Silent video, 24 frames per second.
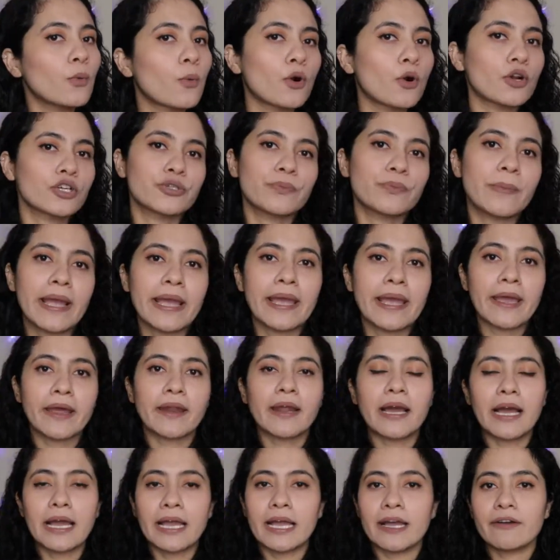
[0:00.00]
washed my hair,
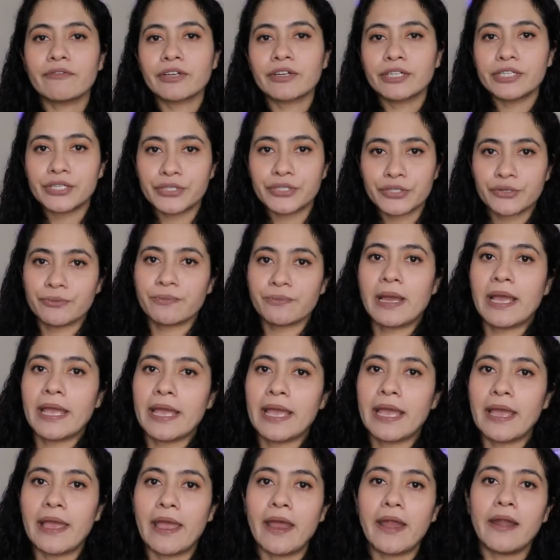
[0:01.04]
I have conditioned my
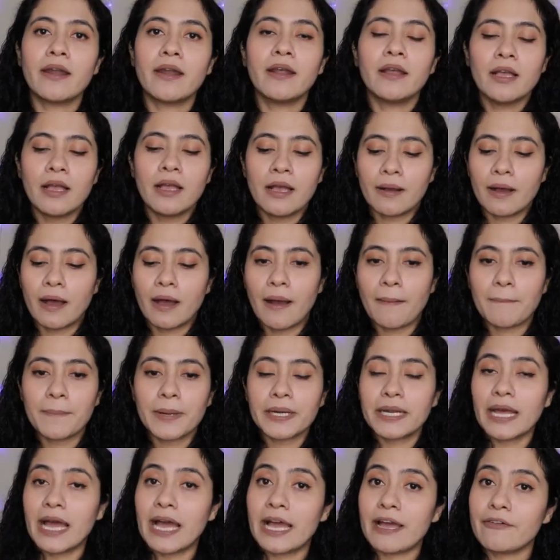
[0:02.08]
hair,
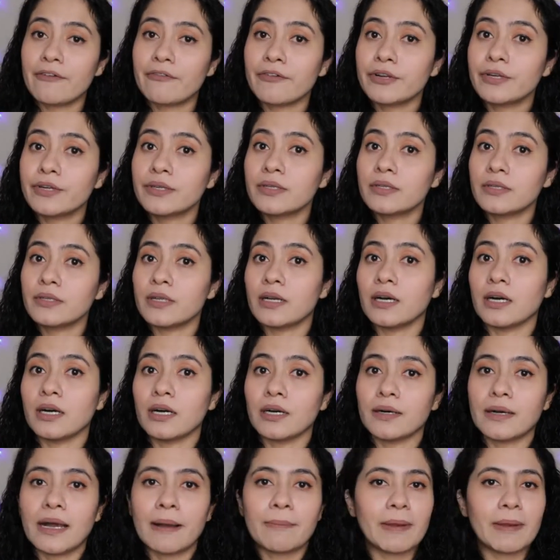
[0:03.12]
but I haven't
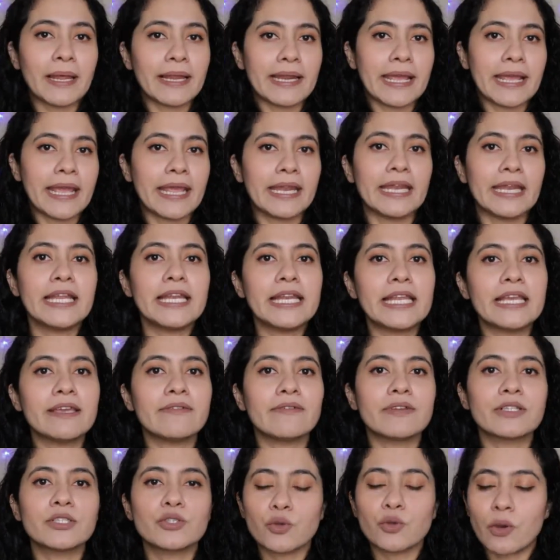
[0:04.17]
applied any
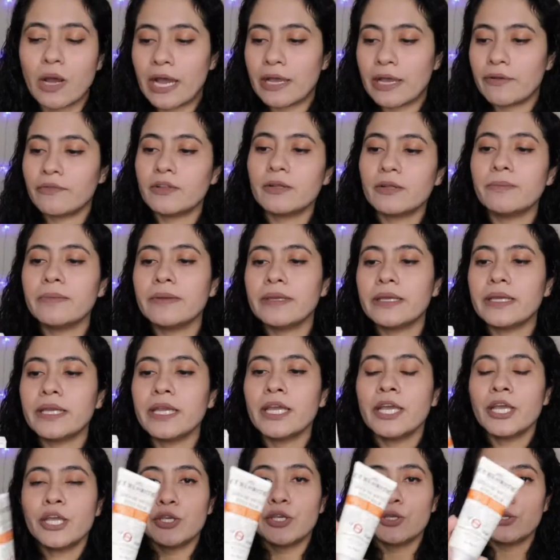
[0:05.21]
leave-in. So I will be
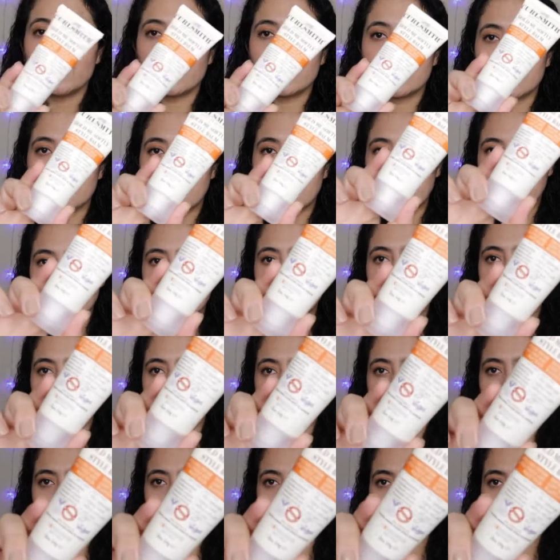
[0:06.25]
using, last time also